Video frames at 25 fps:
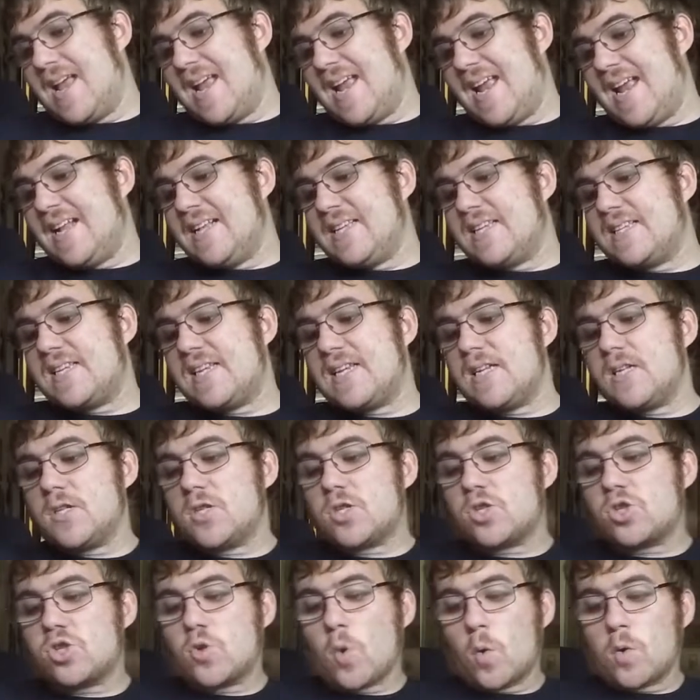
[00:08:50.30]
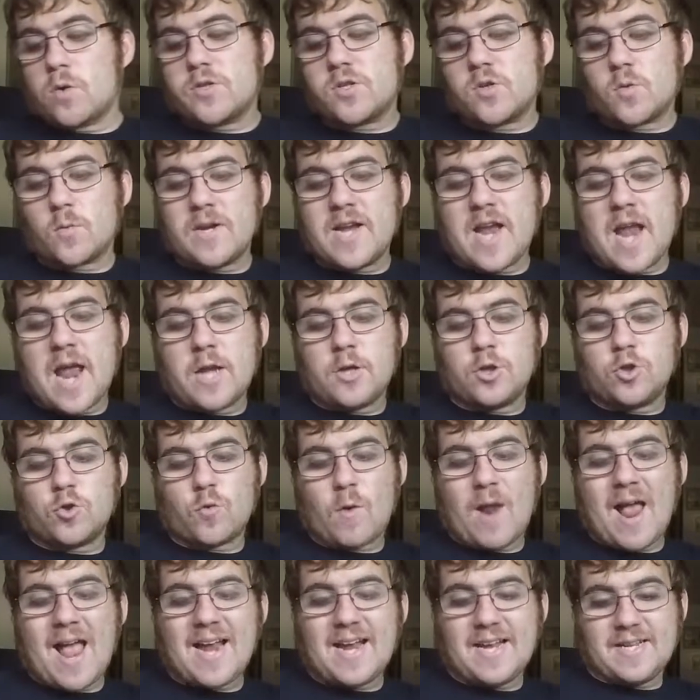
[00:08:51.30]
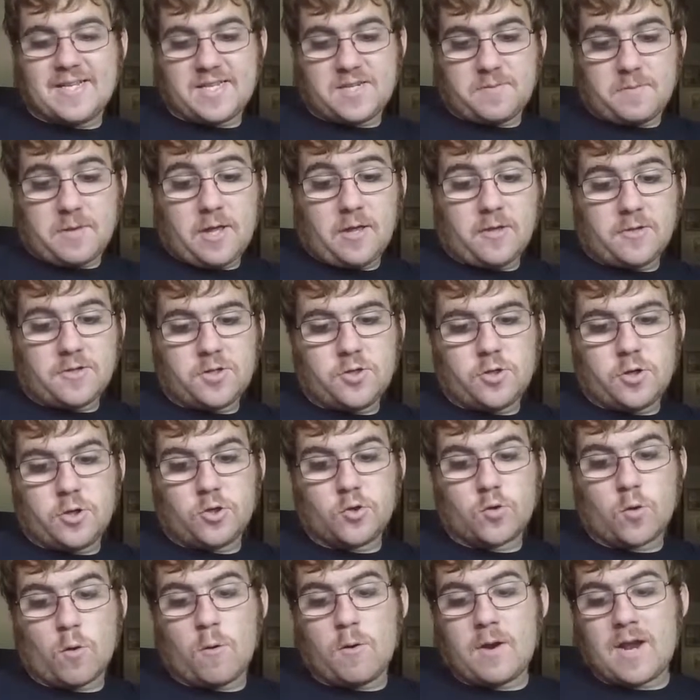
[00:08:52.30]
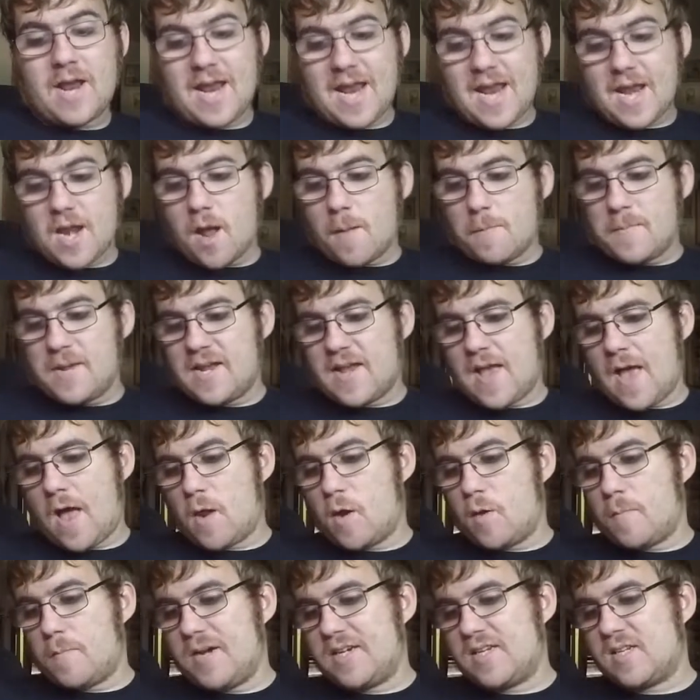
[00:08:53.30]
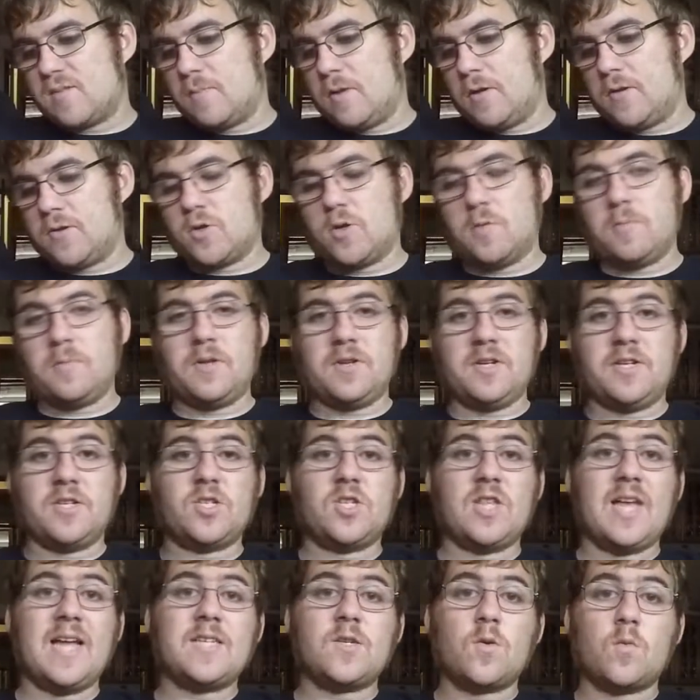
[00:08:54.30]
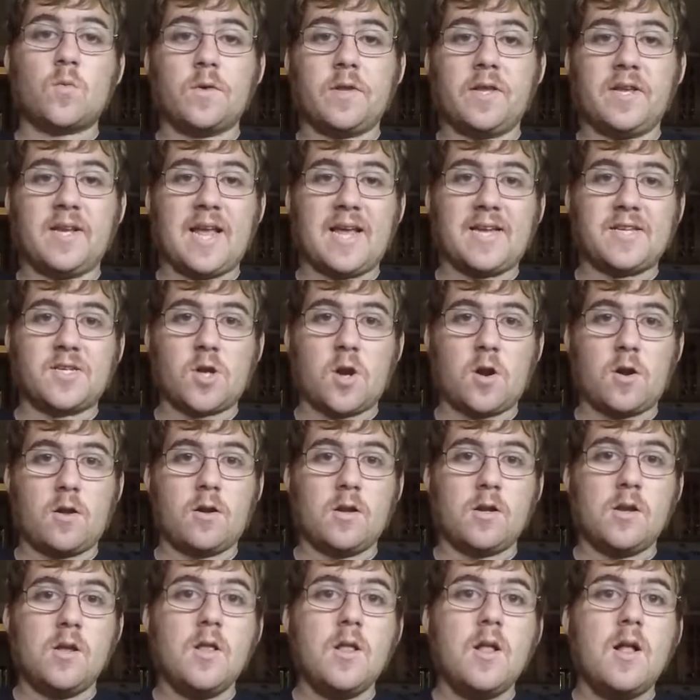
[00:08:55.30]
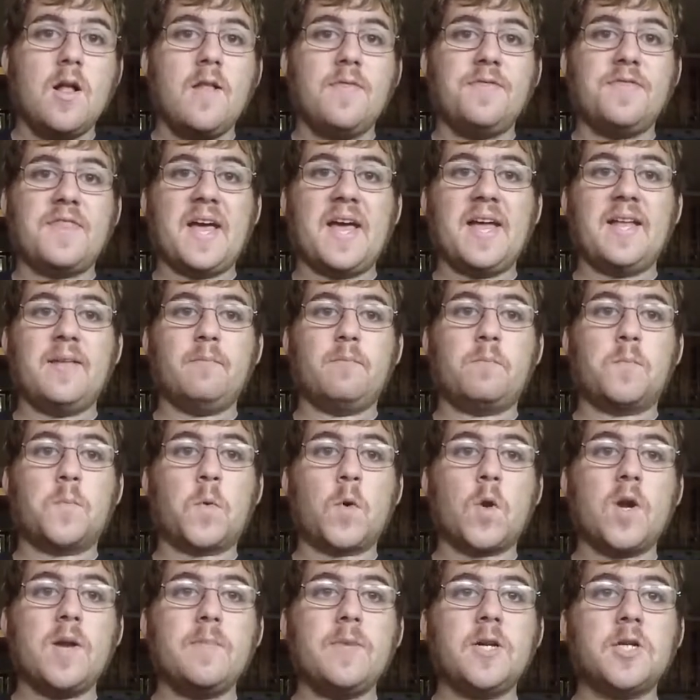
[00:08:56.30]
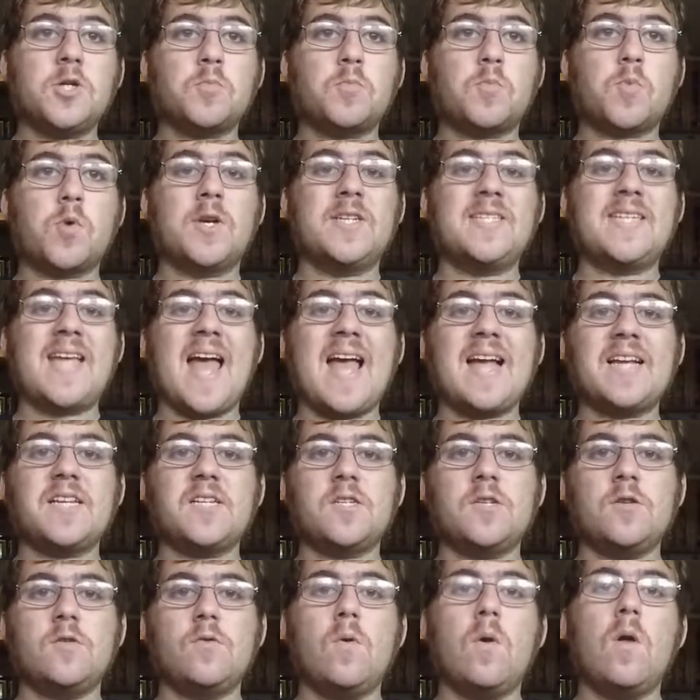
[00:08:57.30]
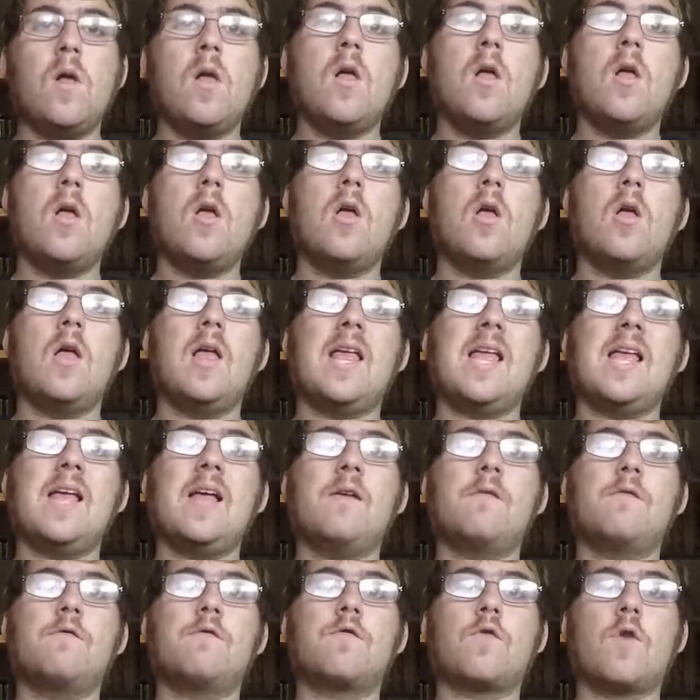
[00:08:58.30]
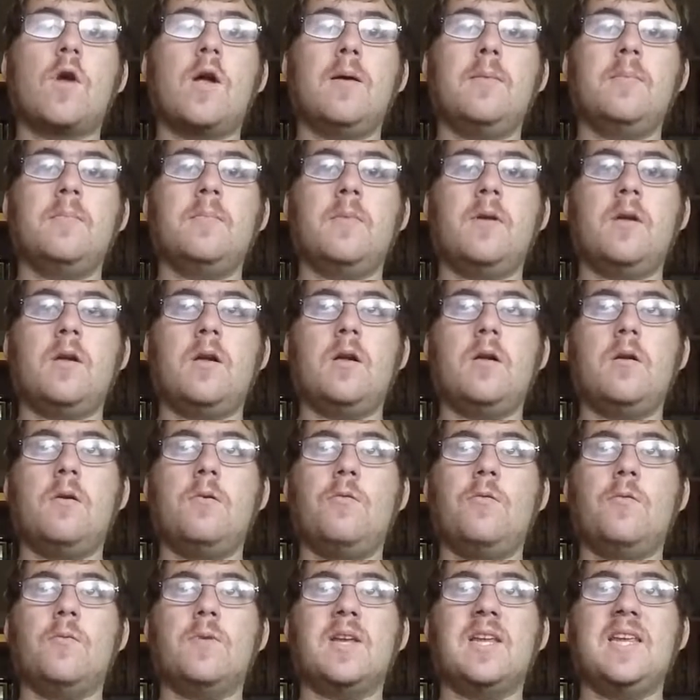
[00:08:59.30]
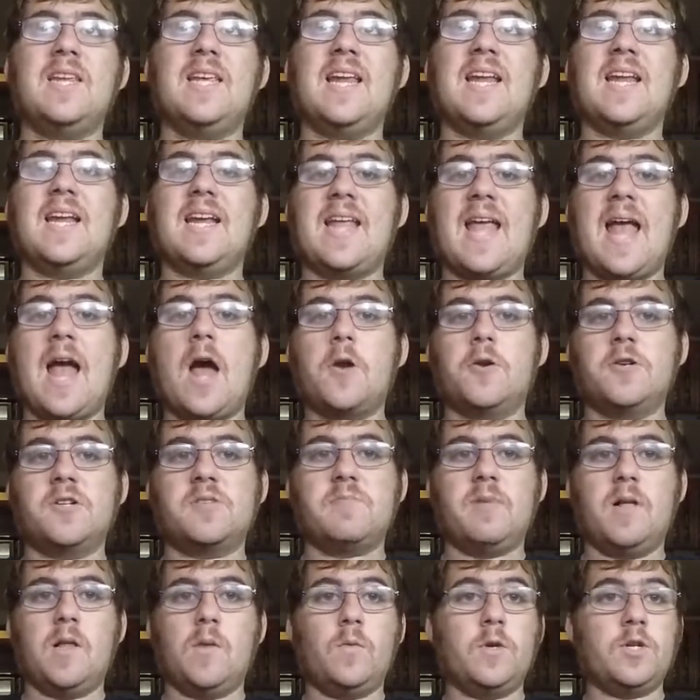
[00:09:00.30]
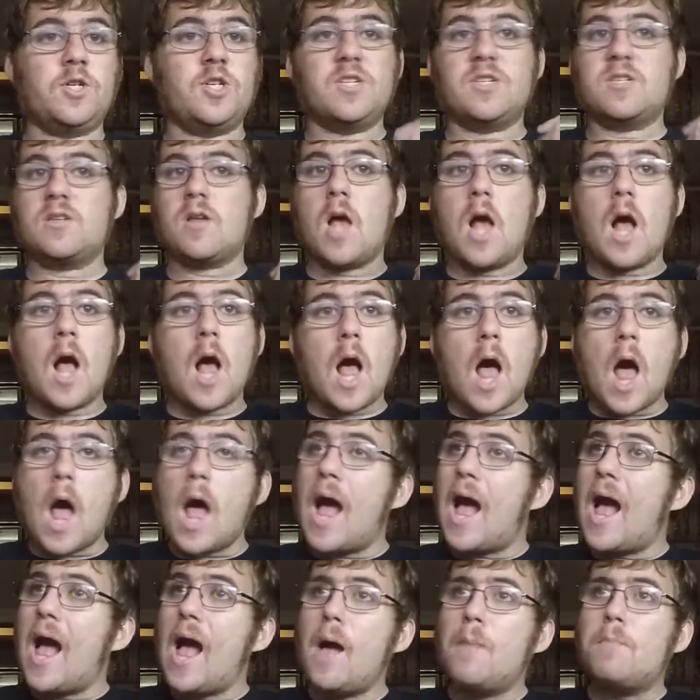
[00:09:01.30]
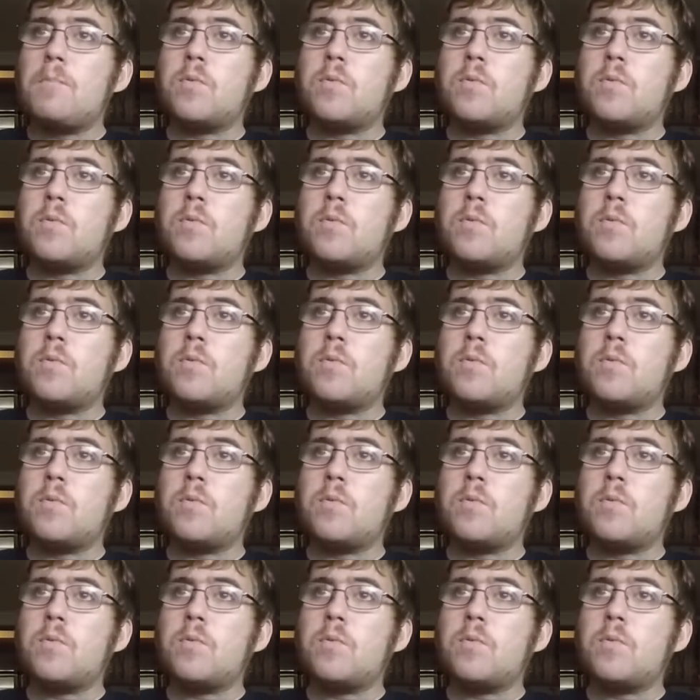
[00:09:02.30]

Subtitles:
Instant sorcery and dragon spells you control cannot be countered by spells or abilities. So that's a really nice card. That pretty much protects you from getting counterspelled, which is a